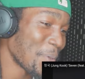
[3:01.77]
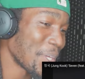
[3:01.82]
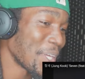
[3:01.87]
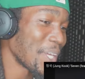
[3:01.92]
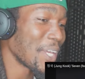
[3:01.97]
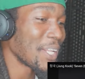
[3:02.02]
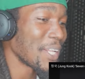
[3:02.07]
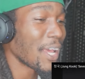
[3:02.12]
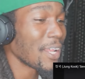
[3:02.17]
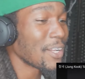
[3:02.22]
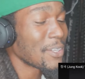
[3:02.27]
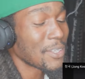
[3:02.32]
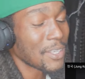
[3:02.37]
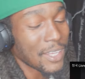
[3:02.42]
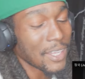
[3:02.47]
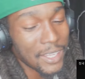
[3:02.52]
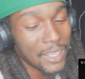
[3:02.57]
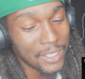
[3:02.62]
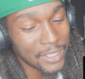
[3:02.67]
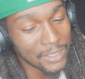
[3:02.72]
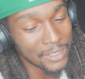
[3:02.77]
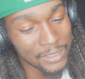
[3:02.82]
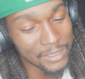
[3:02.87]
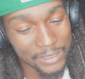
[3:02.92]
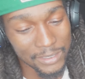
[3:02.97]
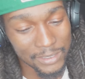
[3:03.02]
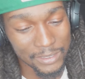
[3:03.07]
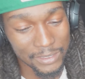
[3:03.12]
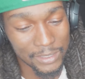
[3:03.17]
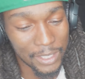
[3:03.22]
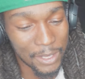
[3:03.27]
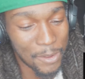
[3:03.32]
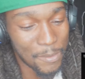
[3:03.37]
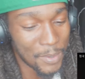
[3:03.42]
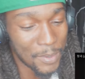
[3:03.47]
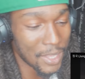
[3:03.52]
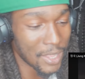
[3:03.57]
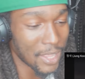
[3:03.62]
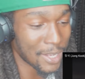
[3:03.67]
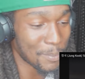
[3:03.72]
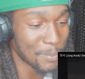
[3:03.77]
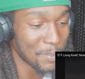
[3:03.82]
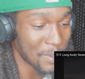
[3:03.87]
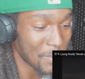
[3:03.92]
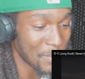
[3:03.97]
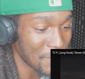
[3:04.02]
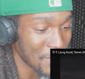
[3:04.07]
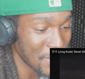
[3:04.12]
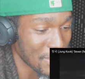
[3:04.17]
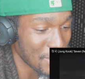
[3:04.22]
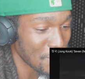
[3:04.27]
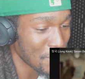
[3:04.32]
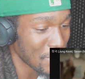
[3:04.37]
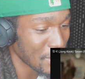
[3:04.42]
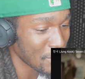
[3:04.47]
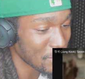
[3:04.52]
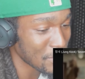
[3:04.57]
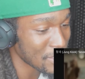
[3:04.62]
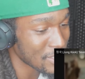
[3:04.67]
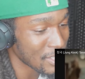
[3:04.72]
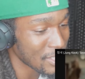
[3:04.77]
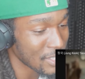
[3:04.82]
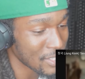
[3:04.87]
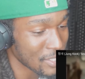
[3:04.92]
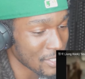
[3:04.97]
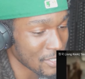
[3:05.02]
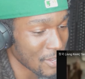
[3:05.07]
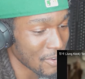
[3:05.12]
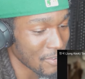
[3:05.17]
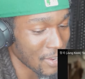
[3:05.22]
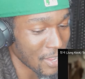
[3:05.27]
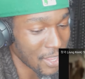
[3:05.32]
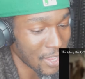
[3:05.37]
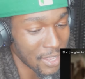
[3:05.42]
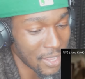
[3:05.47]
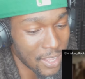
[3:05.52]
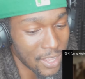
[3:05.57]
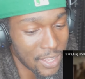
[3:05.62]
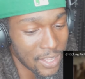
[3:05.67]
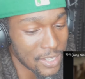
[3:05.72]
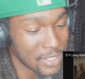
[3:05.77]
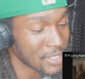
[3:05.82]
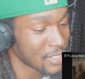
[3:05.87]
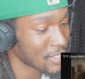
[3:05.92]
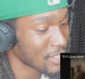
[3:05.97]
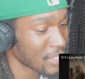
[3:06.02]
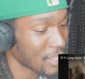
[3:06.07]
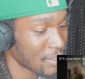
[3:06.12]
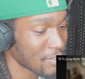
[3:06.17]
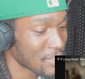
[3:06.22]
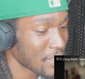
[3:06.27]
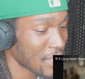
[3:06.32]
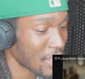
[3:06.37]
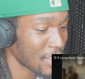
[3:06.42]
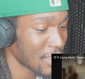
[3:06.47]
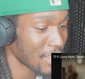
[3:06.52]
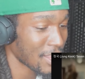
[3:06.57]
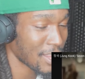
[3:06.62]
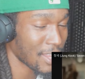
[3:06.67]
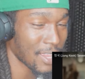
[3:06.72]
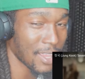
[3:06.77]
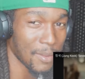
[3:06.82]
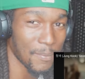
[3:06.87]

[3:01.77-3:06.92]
I know, hey, they're gonna be a lot of people making babies to this song right here. It just gives that, like,